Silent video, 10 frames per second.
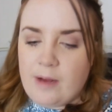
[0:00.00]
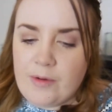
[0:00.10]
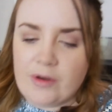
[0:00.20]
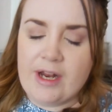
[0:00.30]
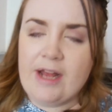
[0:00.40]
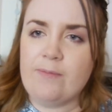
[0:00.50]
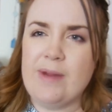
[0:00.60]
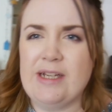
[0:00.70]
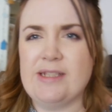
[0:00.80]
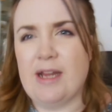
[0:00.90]
I'm not going to have
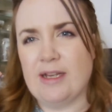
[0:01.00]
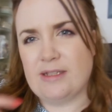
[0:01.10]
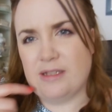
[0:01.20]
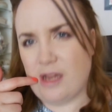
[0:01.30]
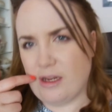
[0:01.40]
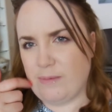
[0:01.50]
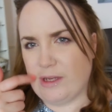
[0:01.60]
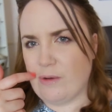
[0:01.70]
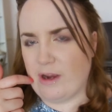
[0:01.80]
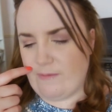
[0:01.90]
many snacks because I had a
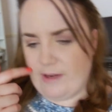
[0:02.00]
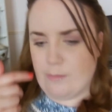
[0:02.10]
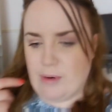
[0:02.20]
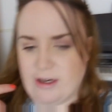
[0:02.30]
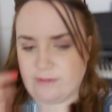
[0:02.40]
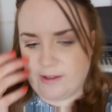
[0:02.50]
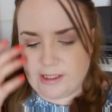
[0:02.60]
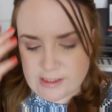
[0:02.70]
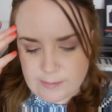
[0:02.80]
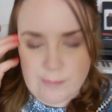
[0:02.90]
big, quite filling
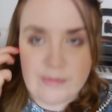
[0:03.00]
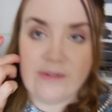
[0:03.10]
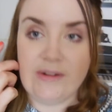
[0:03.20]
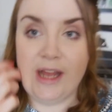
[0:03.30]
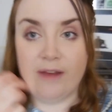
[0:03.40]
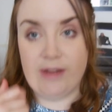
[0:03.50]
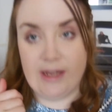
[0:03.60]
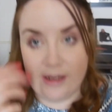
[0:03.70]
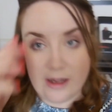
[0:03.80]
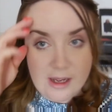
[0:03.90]
breakfast, but I'm definitely
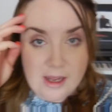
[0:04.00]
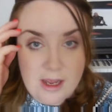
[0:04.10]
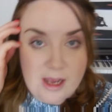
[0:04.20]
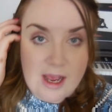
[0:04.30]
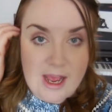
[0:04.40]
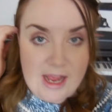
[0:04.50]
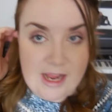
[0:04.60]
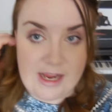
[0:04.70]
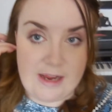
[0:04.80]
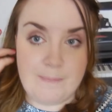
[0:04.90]
having
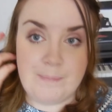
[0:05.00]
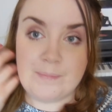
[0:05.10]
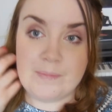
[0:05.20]
a